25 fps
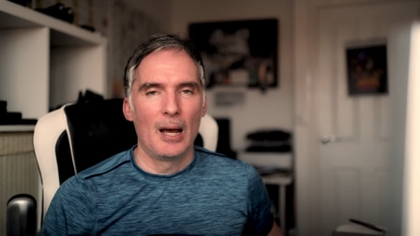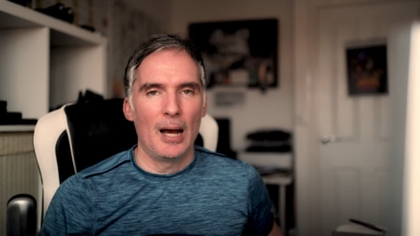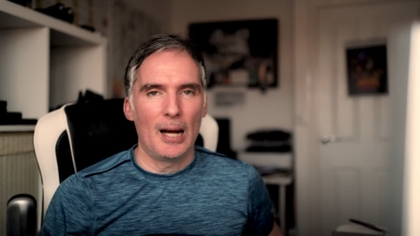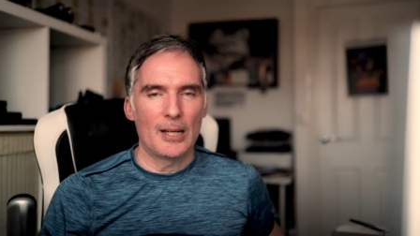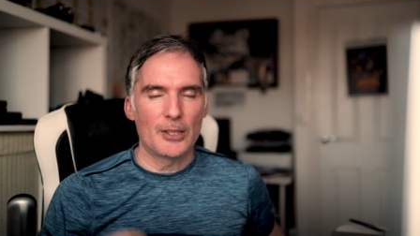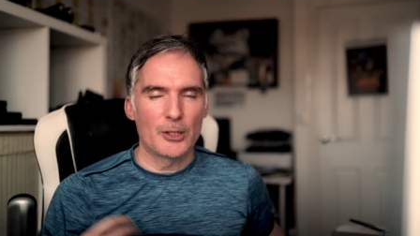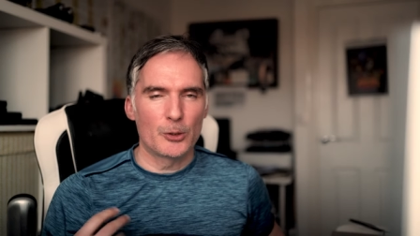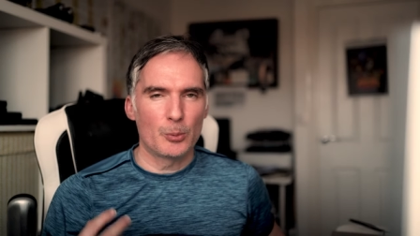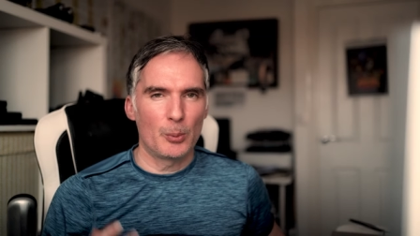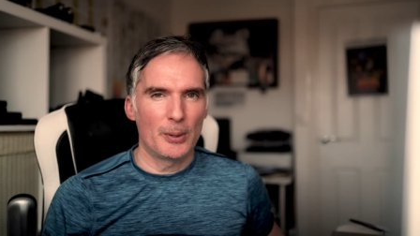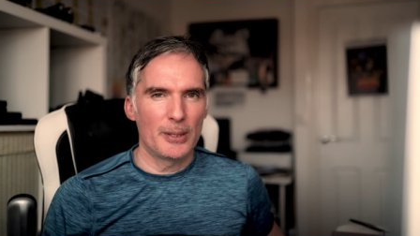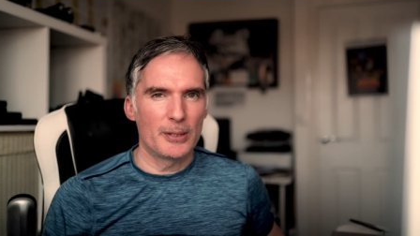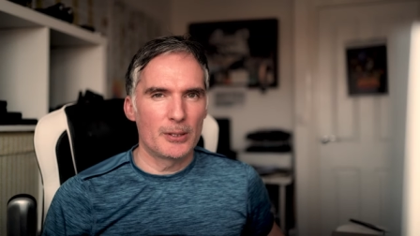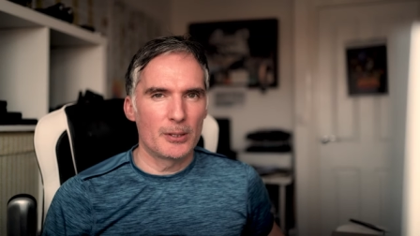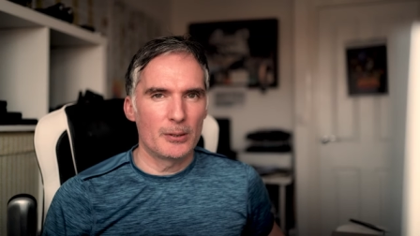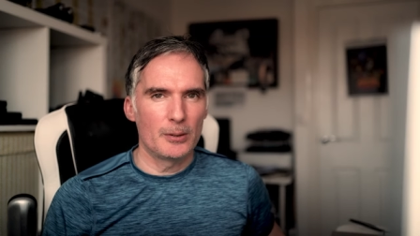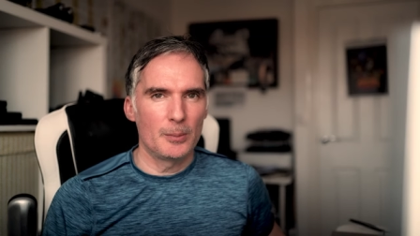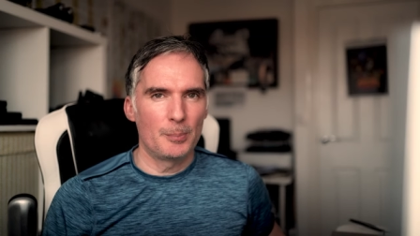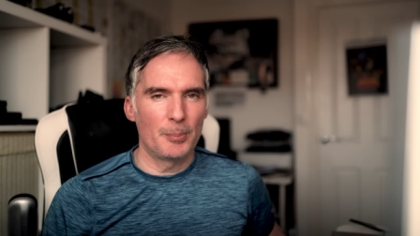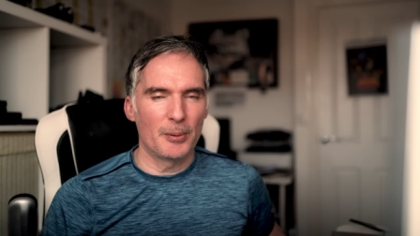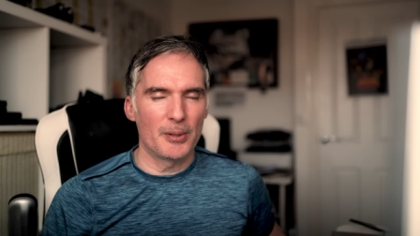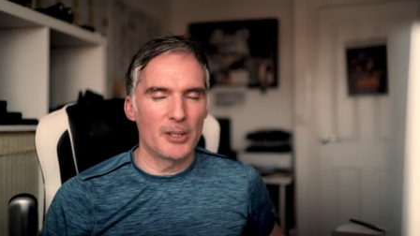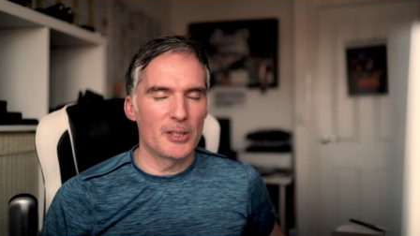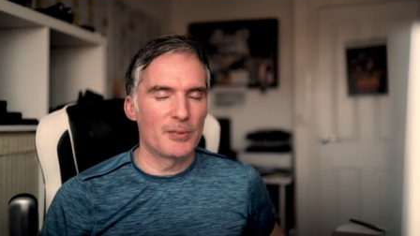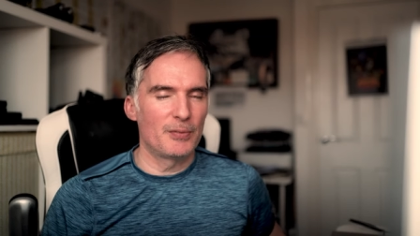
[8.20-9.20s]
I just wanted to
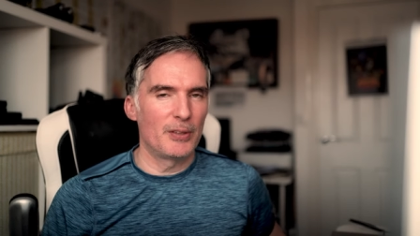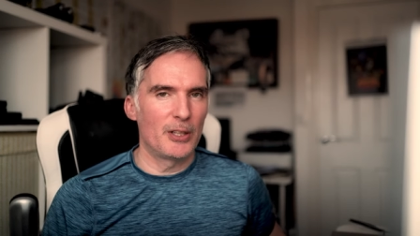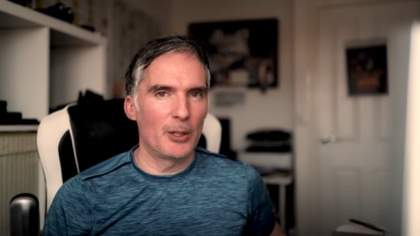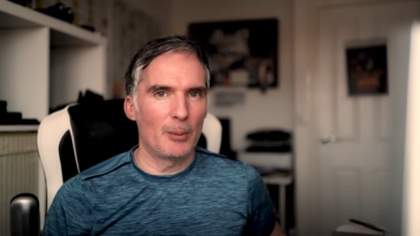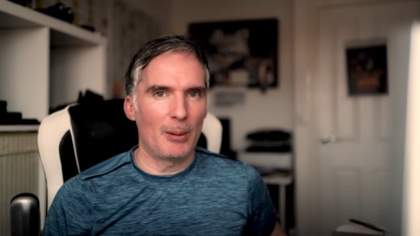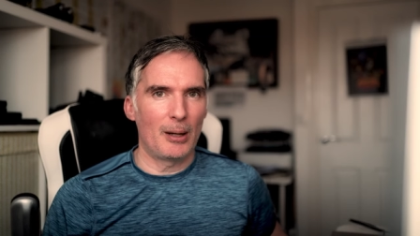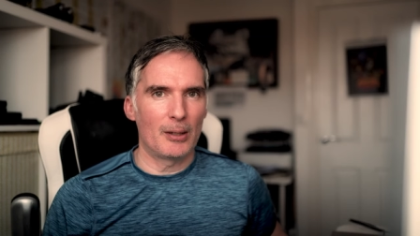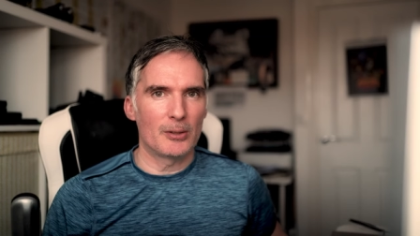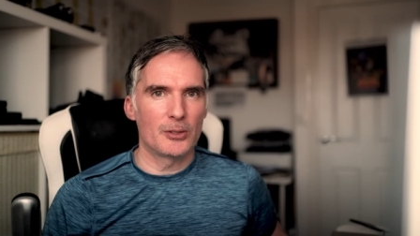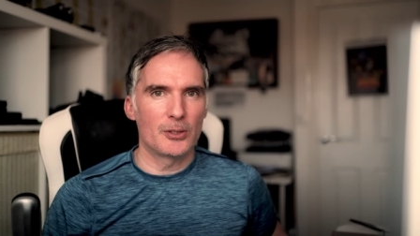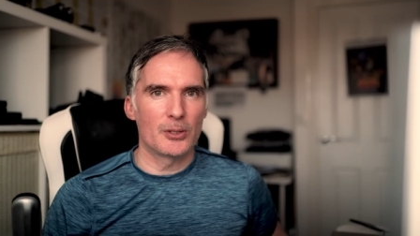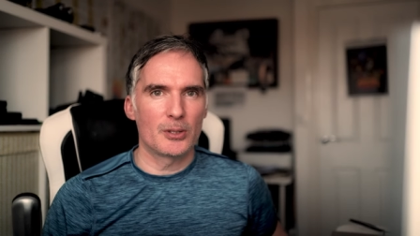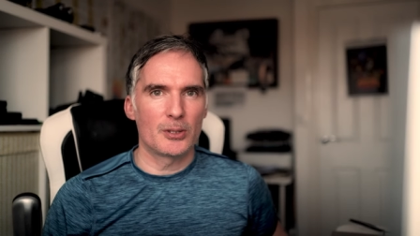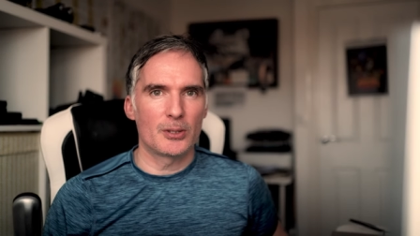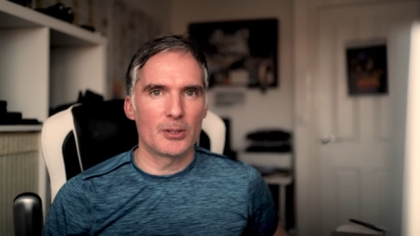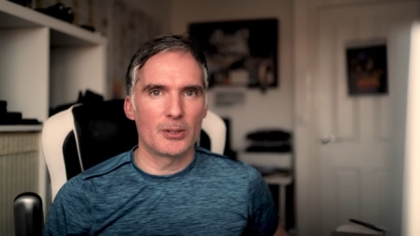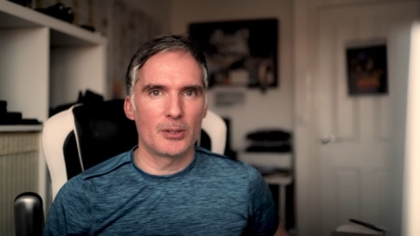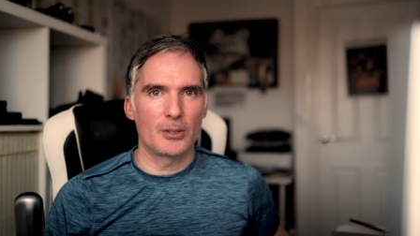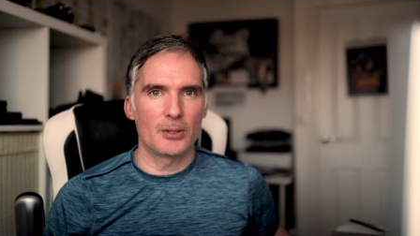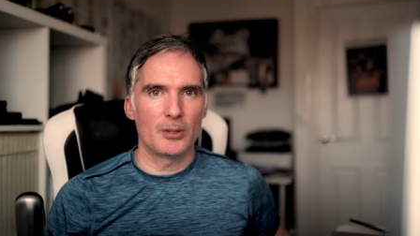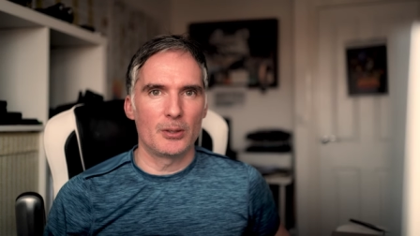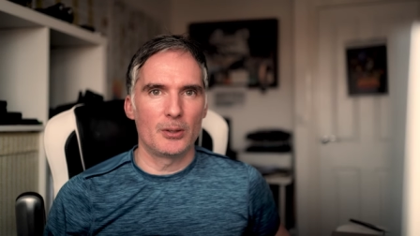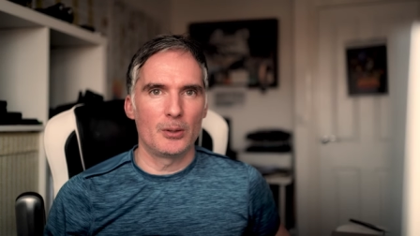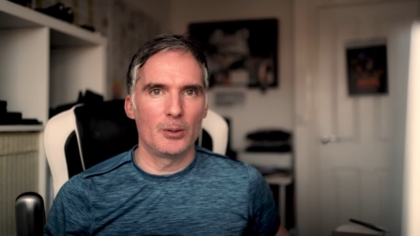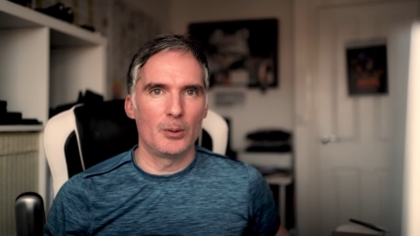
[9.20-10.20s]
put this video out just
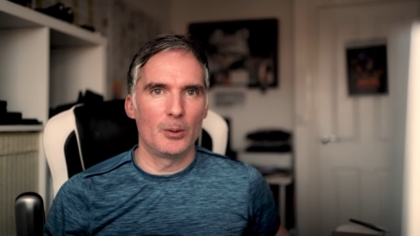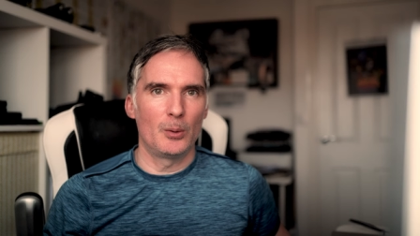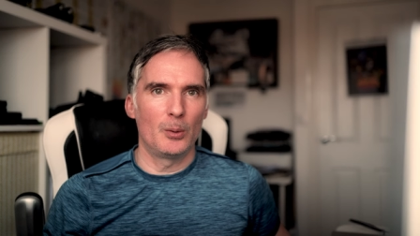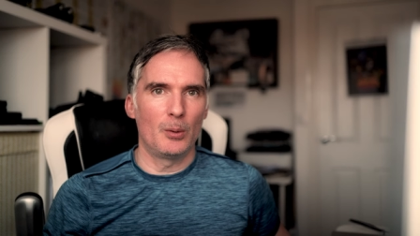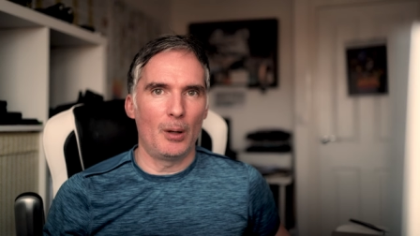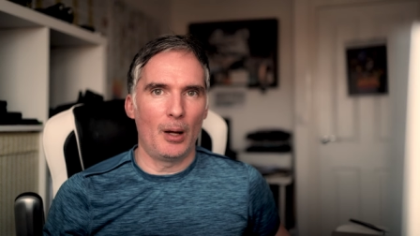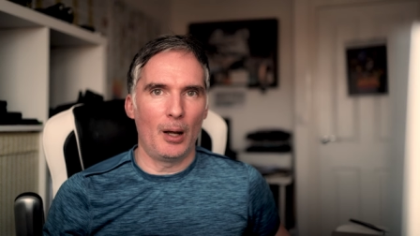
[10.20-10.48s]
to